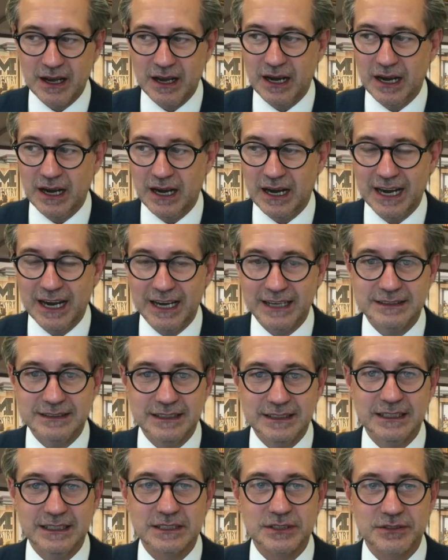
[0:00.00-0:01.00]
uh,
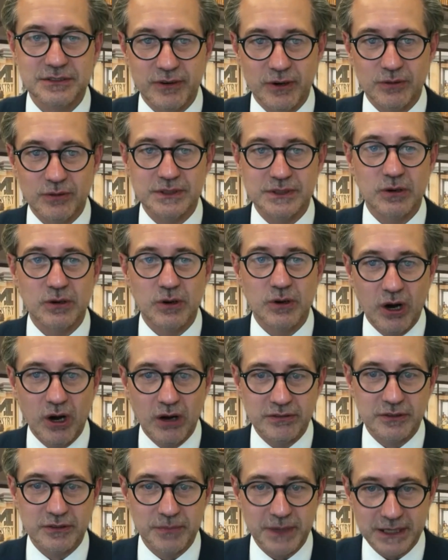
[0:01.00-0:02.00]
ideas from the
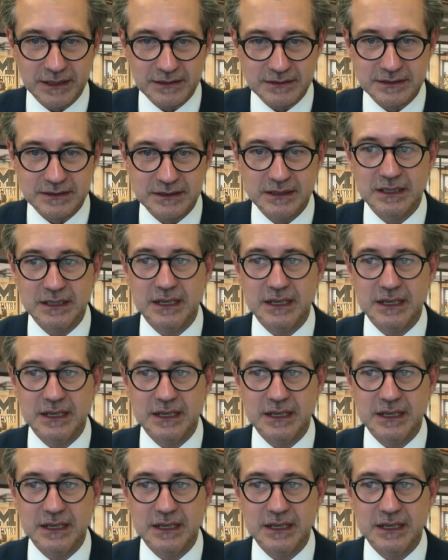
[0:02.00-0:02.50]
government,